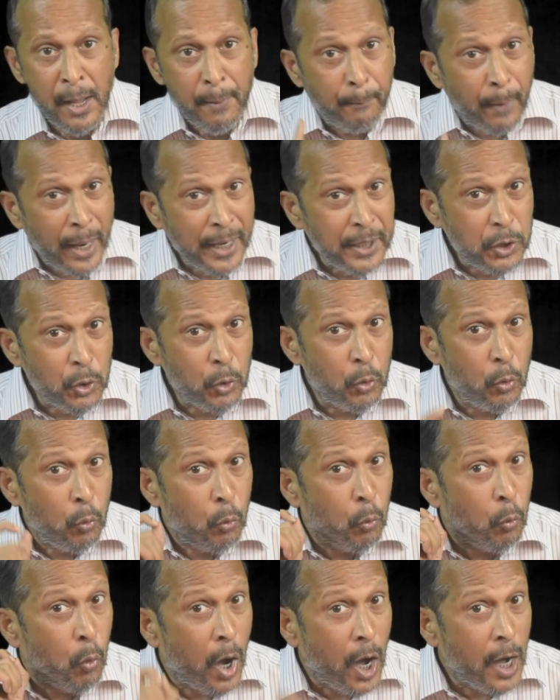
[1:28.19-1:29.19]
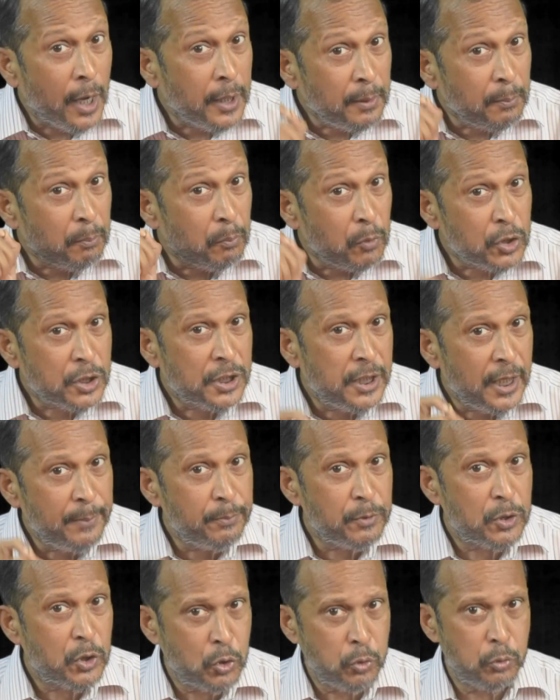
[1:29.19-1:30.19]
Mind you, one
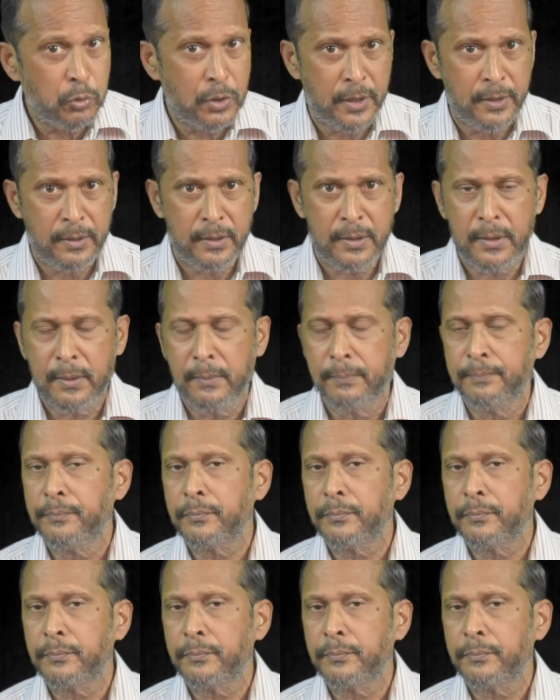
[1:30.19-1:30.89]
Muslim student,